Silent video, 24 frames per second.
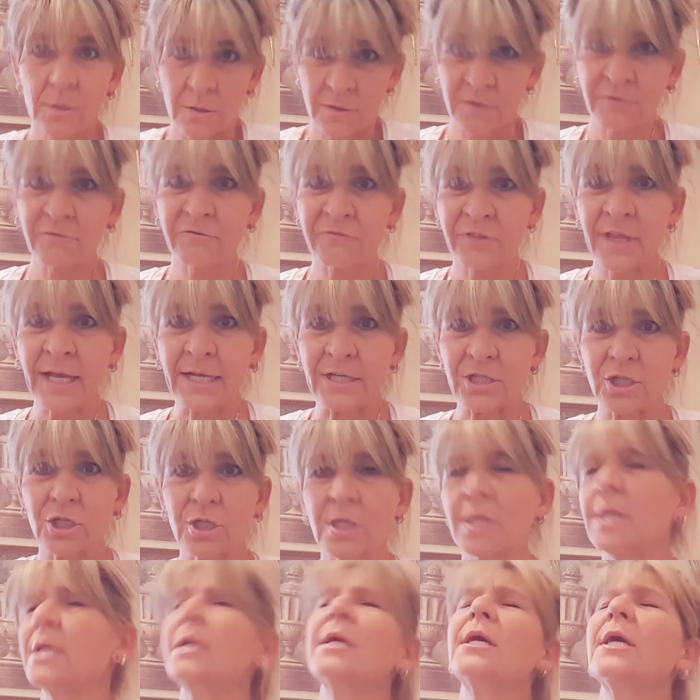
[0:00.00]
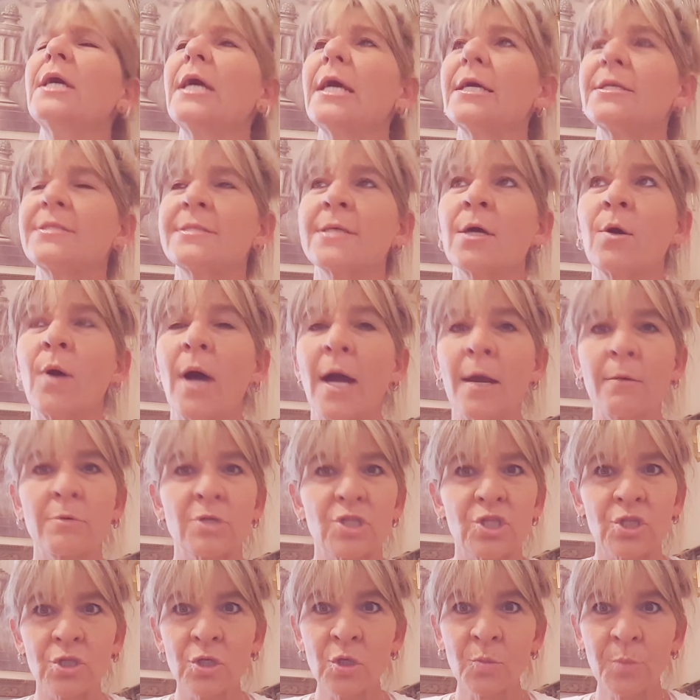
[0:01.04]
the flesh. So I was
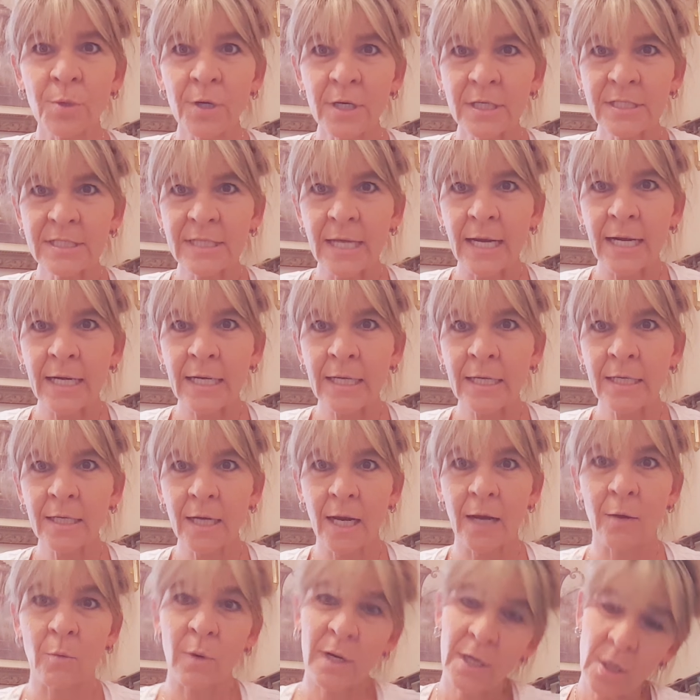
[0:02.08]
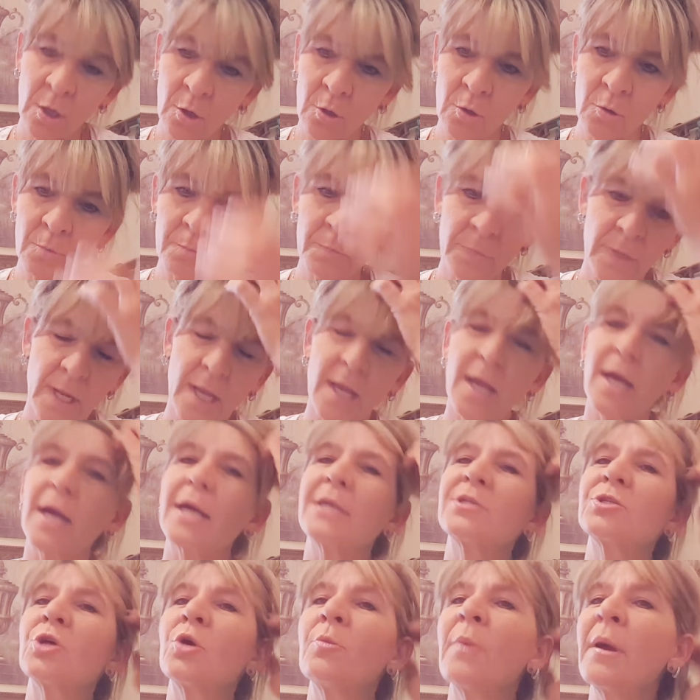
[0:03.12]
super excited. I went home. I
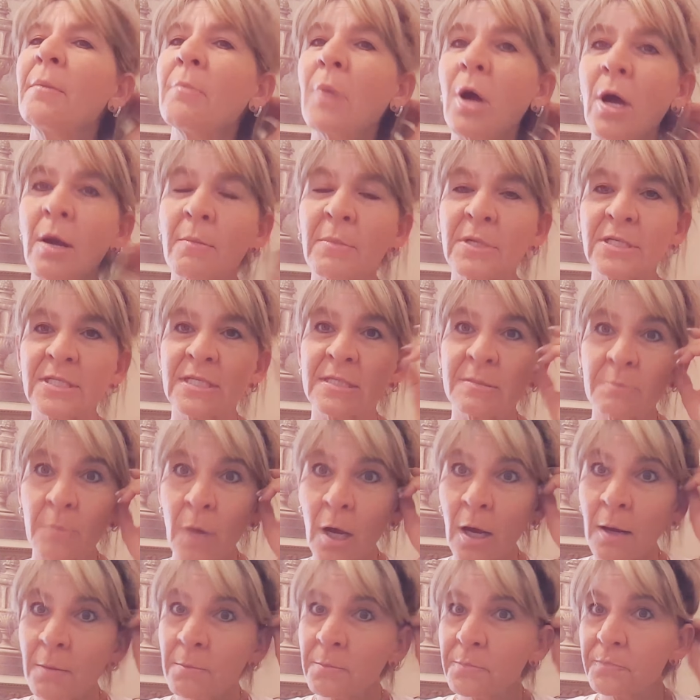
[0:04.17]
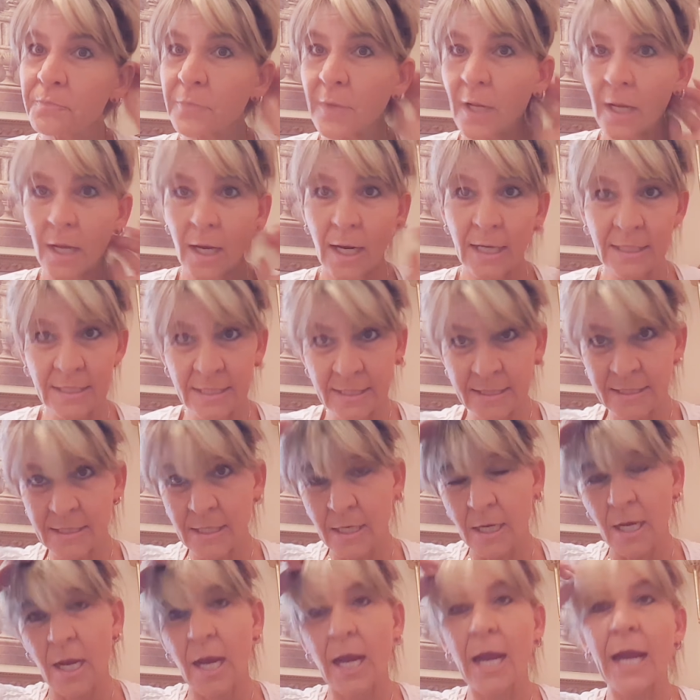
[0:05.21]
told my mom, I says, Mom, I says,
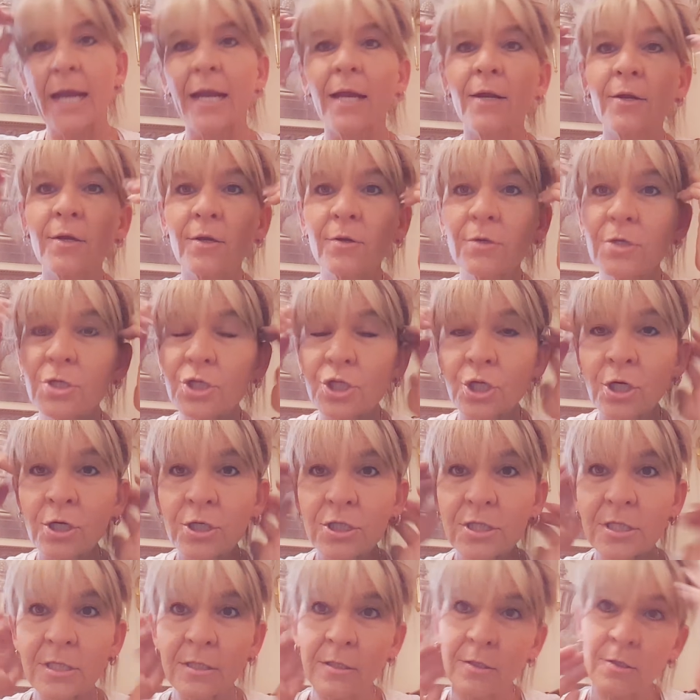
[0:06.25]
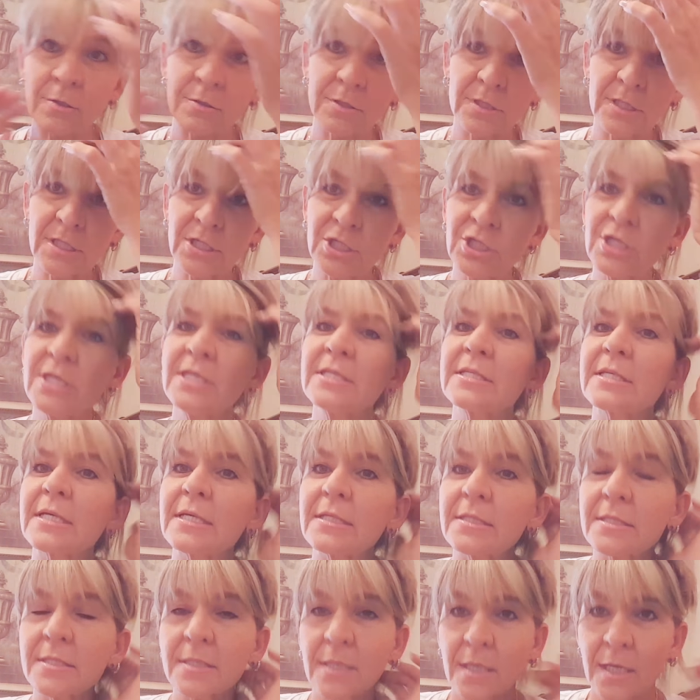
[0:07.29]
I got to go to church and go see
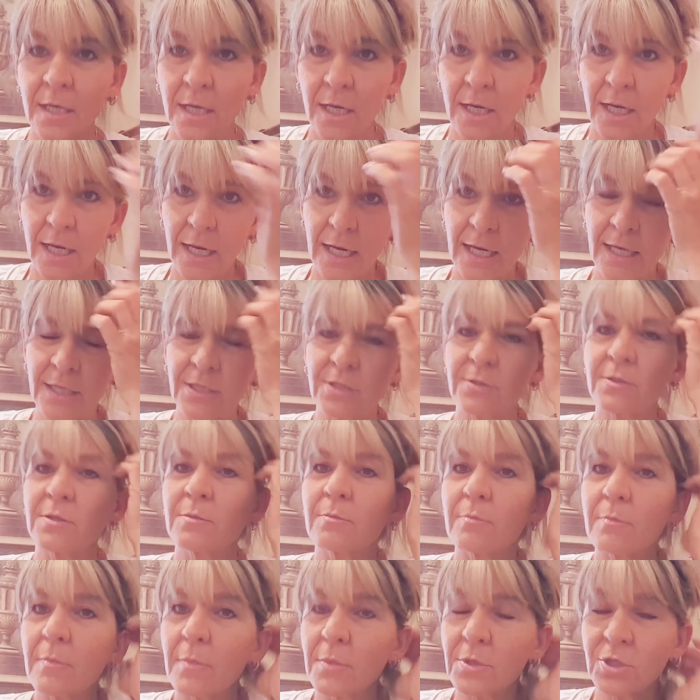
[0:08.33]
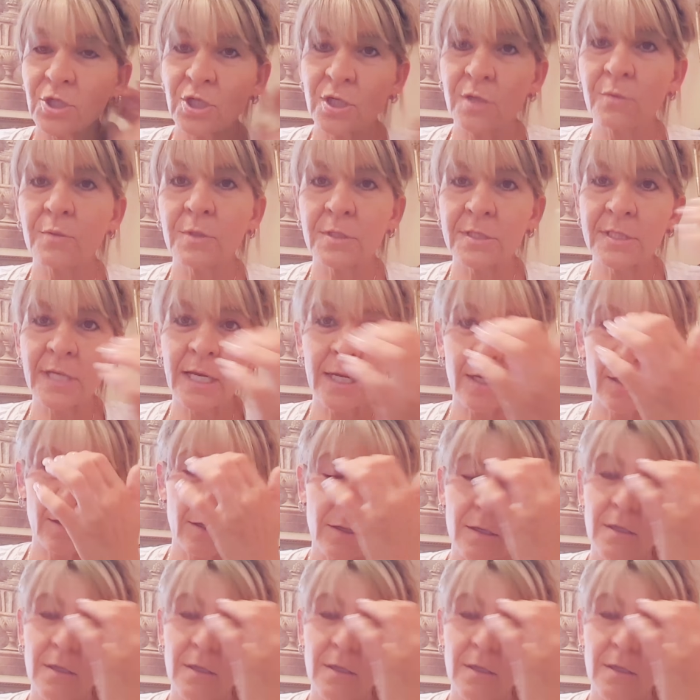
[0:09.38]
Jesus. And she was like,